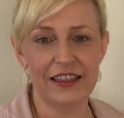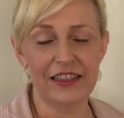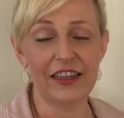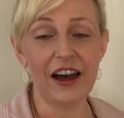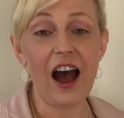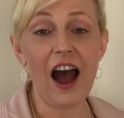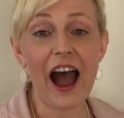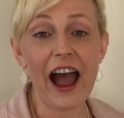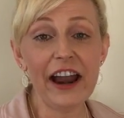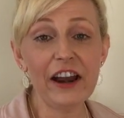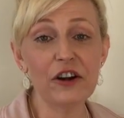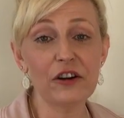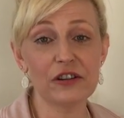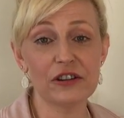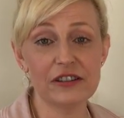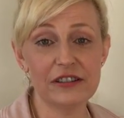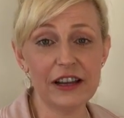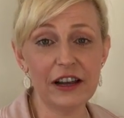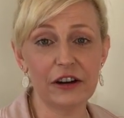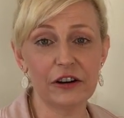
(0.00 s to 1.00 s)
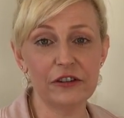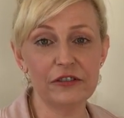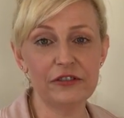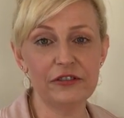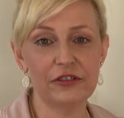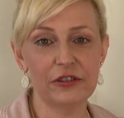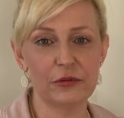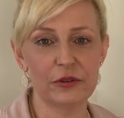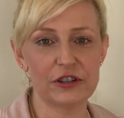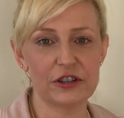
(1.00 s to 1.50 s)
The higher
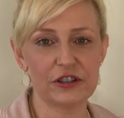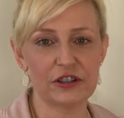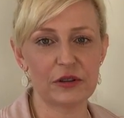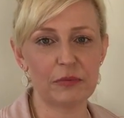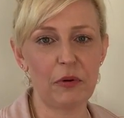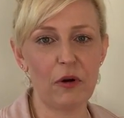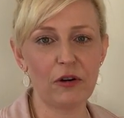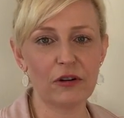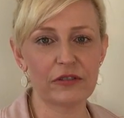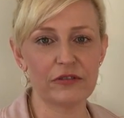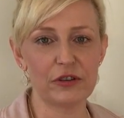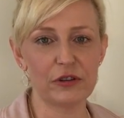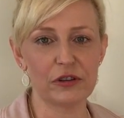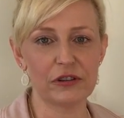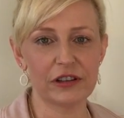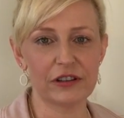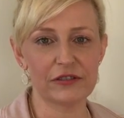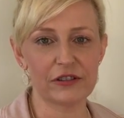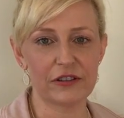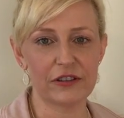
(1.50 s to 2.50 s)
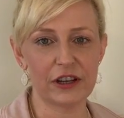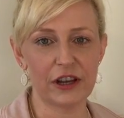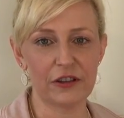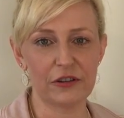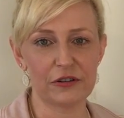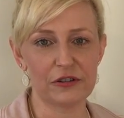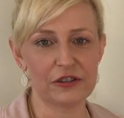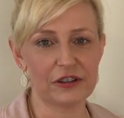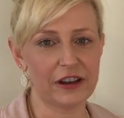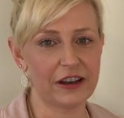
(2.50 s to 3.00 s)
self, which is the part of you that lives on the
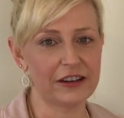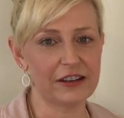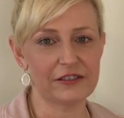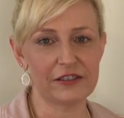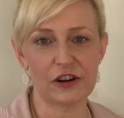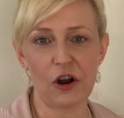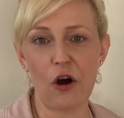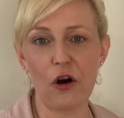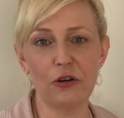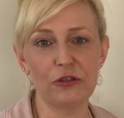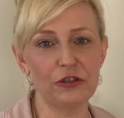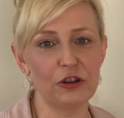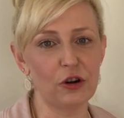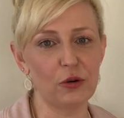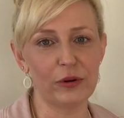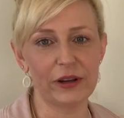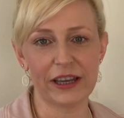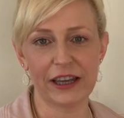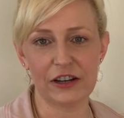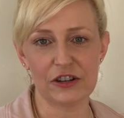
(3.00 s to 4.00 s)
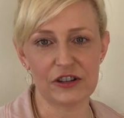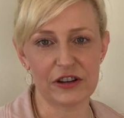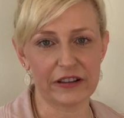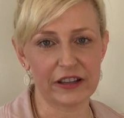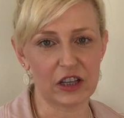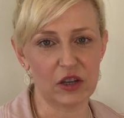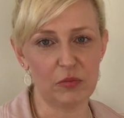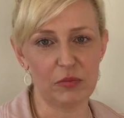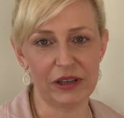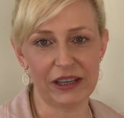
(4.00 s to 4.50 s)
other side, is an all-knowing
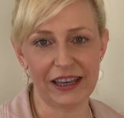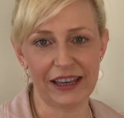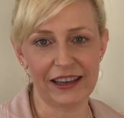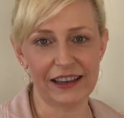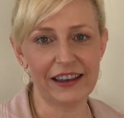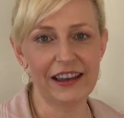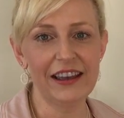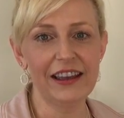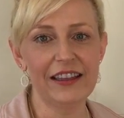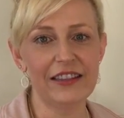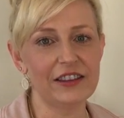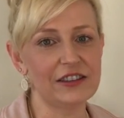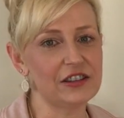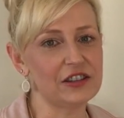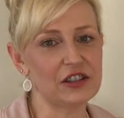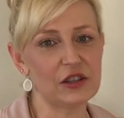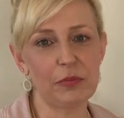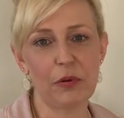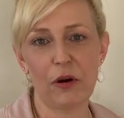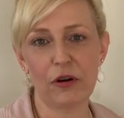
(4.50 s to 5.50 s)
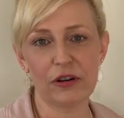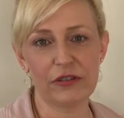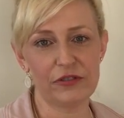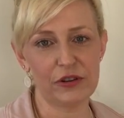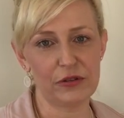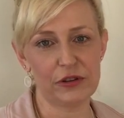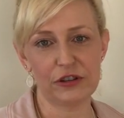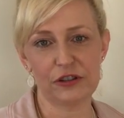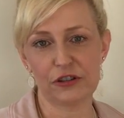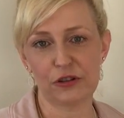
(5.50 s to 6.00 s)
angelic being. This is the part of
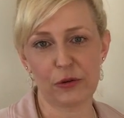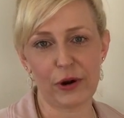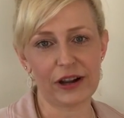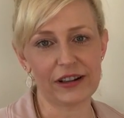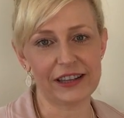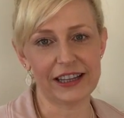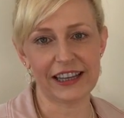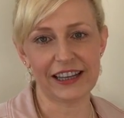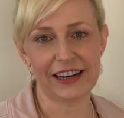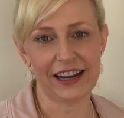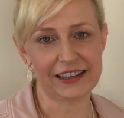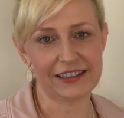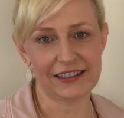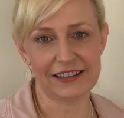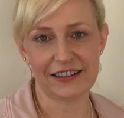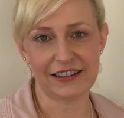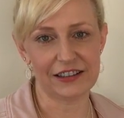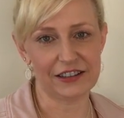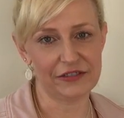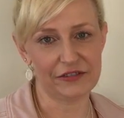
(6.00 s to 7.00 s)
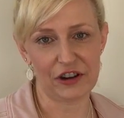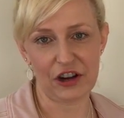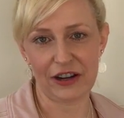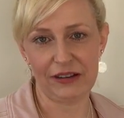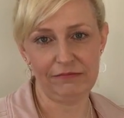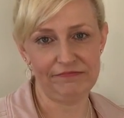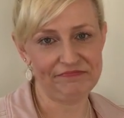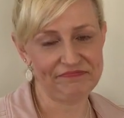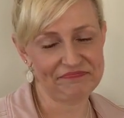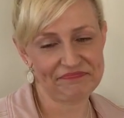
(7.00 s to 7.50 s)
you that's directly connected to the divine.
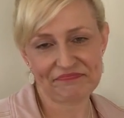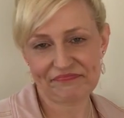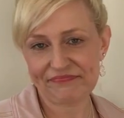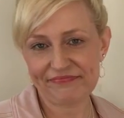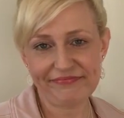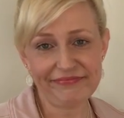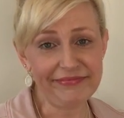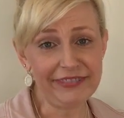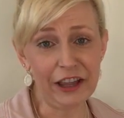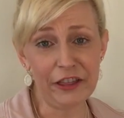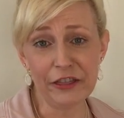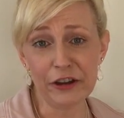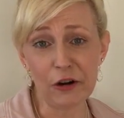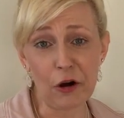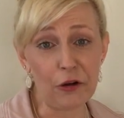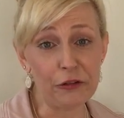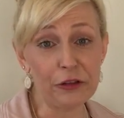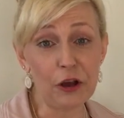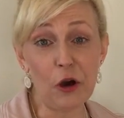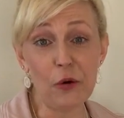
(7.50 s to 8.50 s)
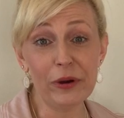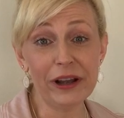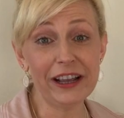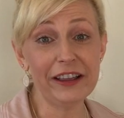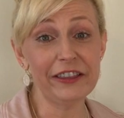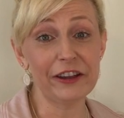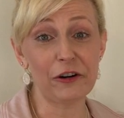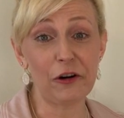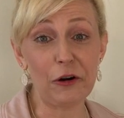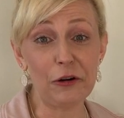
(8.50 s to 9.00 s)
They're
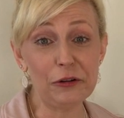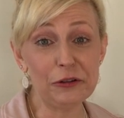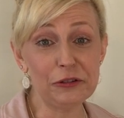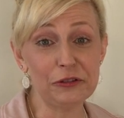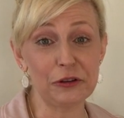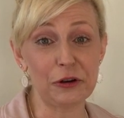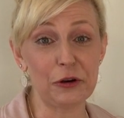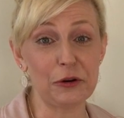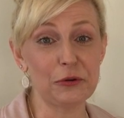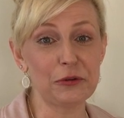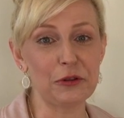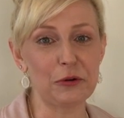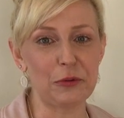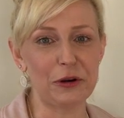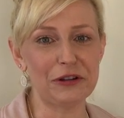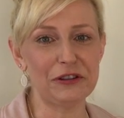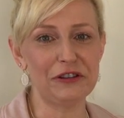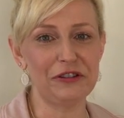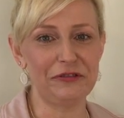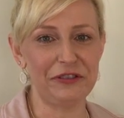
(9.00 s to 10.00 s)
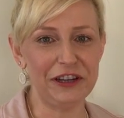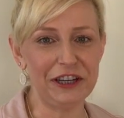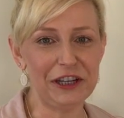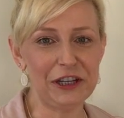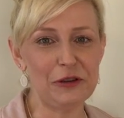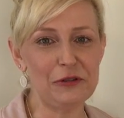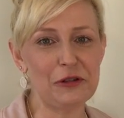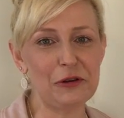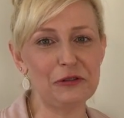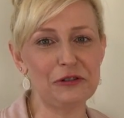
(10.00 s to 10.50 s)
all-knowing, they're also the ones
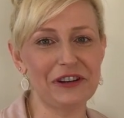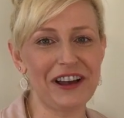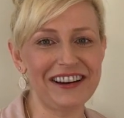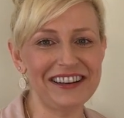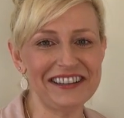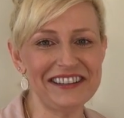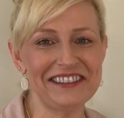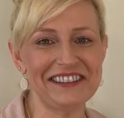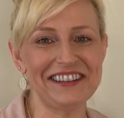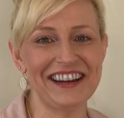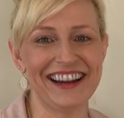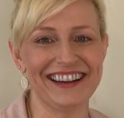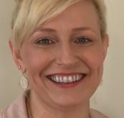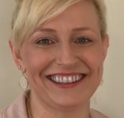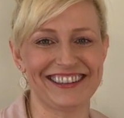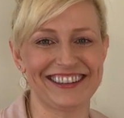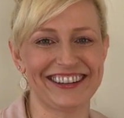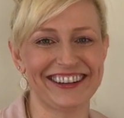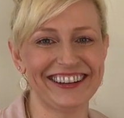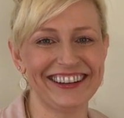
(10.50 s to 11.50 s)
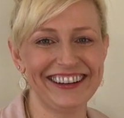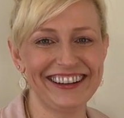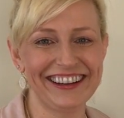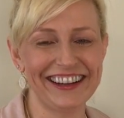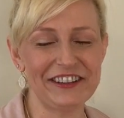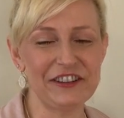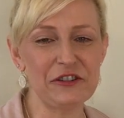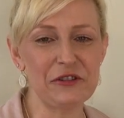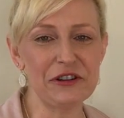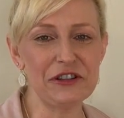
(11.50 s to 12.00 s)
feeding you those gut instincts.
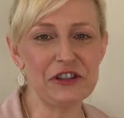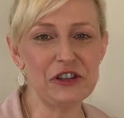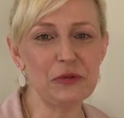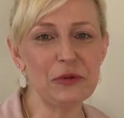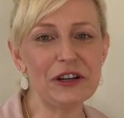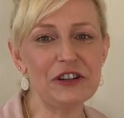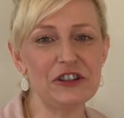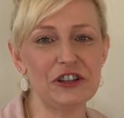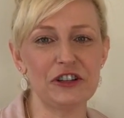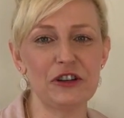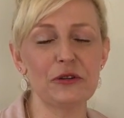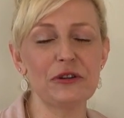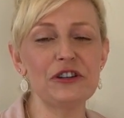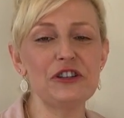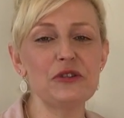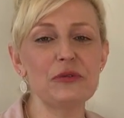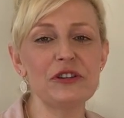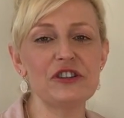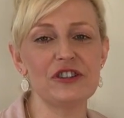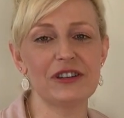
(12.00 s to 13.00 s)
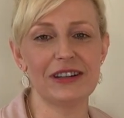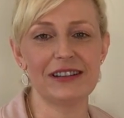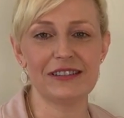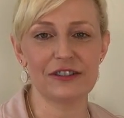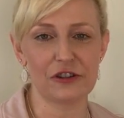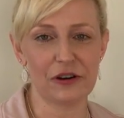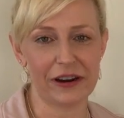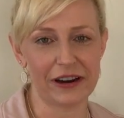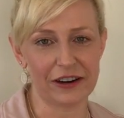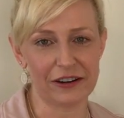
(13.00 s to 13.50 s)
That's your intuition. Your intuition
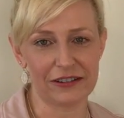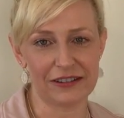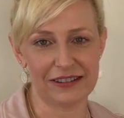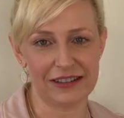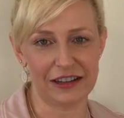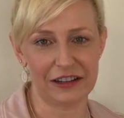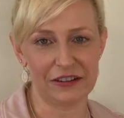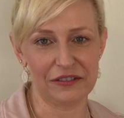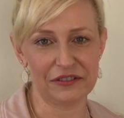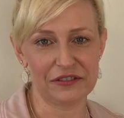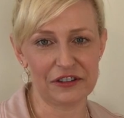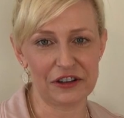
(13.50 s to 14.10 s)
is your higher self.